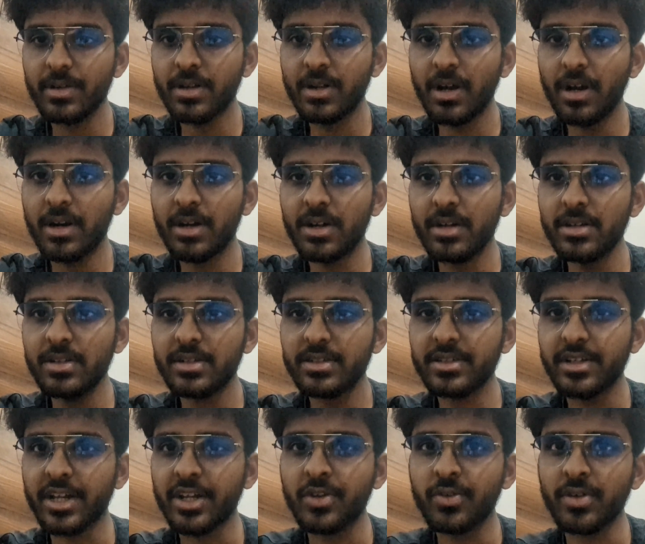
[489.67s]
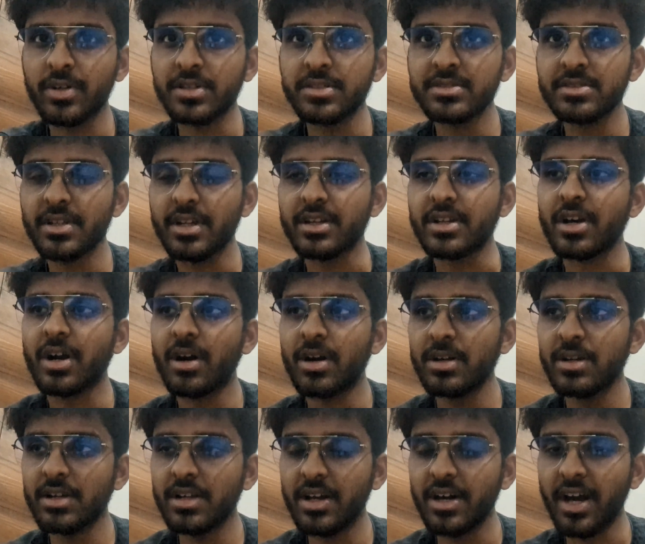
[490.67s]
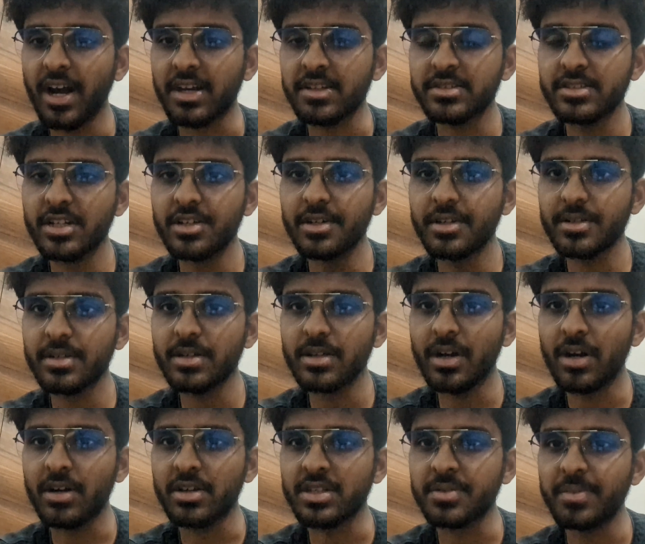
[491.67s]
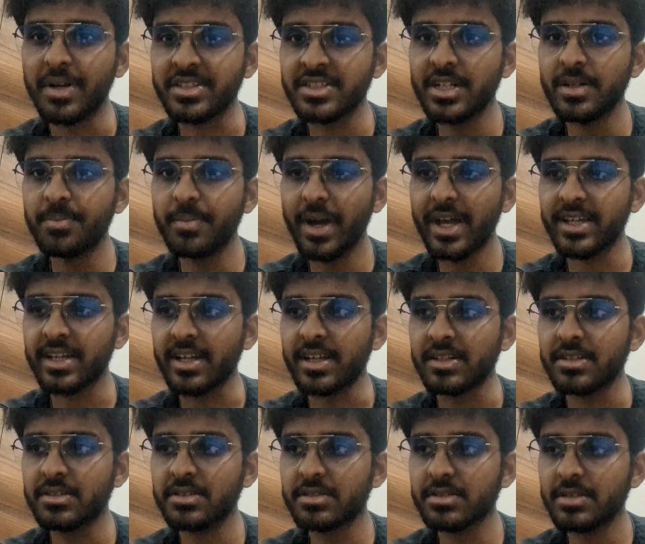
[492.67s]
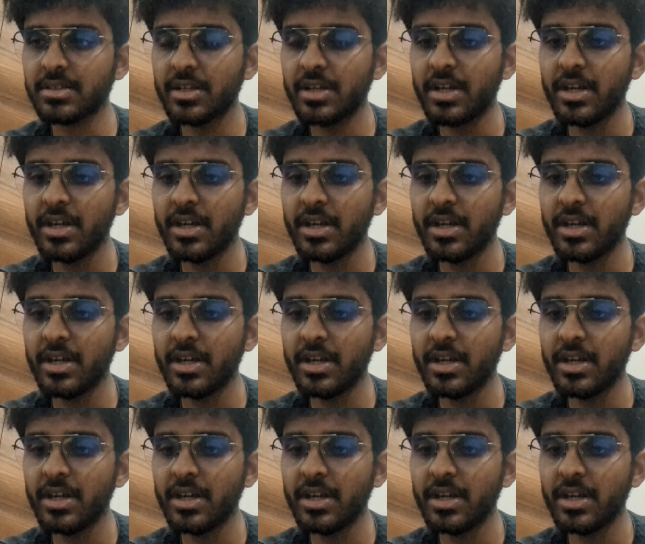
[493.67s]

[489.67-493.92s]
Call request and call accept are special packets